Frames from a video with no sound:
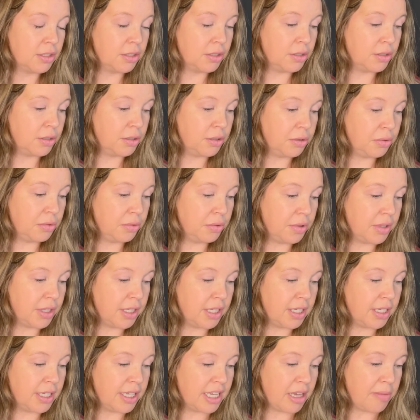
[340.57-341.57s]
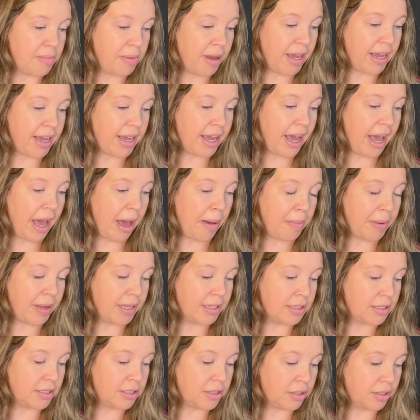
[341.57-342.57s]
to the eBay app
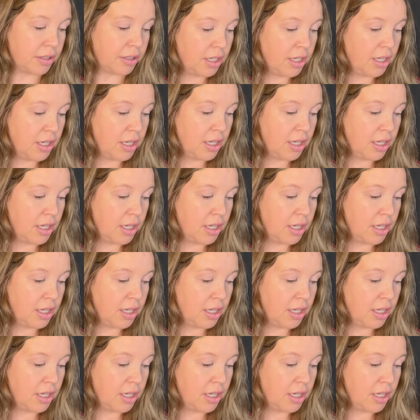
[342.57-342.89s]
and search